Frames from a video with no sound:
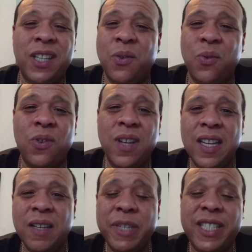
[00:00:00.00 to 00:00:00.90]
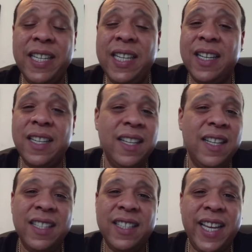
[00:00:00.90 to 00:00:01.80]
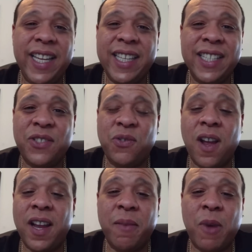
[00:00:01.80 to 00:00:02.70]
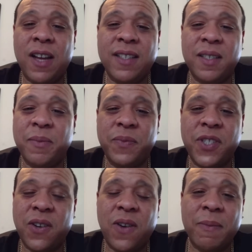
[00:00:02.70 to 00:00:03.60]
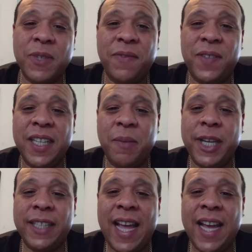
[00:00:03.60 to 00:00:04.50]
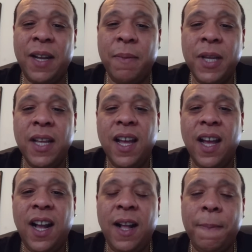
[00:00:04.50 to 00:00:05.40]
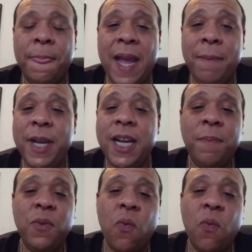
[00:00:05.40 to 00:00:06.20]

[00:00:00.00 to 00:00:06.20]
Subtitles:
cool. Matina, like, is drawing him awesome, so I'm definitely going to pick that up. I'd pick up The